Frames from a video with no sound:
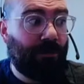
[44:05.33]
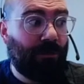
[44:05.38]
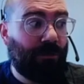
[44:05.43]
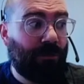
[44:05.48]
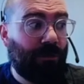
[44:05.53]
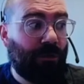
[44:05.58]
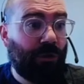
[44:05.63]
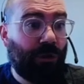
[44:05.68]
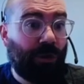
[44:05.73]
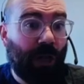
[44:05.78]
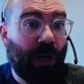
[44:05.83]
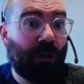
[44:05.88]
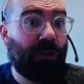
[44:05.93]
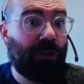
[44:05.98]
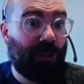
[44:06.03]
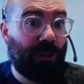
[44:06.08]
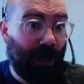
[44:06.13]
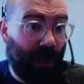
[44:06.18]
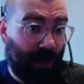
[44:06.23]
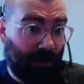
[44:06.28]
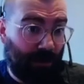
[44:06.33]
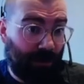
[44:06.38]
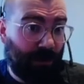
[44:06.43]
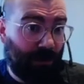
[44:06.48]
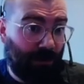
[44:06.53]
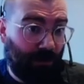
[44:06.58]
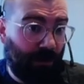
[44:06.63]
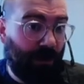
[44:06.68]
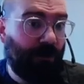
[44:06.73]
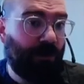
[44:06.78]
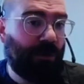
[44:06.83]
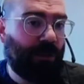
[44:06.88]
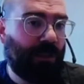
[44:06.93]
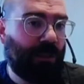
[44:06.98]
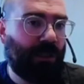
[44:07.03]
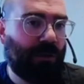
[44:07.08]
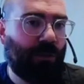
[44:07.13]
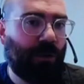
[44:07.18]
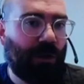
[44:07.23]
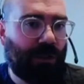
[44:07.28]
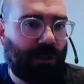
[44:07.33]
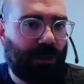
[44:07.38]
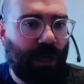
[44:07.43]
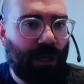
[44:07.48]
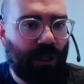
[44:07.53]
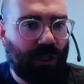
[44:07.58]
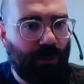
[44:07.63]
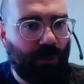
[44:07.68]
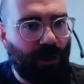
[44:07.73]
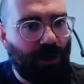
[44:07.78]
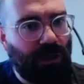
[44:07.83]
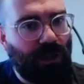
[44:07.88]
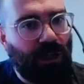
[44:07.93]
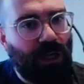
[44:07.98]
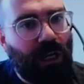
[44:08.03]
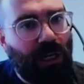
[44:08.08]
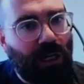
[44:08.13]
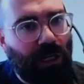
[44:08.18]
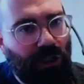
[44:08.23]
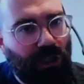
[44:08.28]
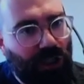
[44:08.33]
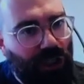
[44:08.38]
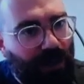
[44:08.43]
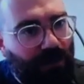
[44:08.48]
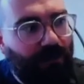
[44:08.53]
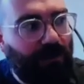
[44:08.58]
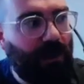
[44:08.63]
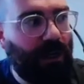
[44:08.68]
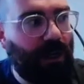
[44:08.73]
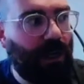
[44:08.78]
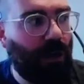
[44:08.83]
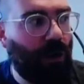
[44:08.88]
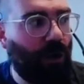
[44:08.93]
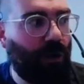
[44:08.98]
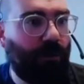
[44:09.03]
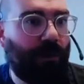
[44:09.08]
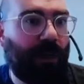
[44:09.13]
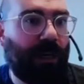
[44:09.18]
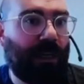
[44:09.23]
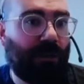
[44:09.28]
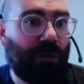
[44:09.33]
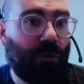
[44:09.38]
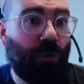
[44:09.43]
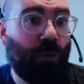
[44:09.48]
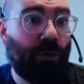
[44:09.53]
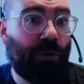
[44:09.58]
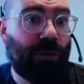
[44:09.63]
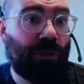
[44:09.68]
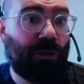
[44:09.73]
nudge, and we use this word nudge, but can shift the economy towards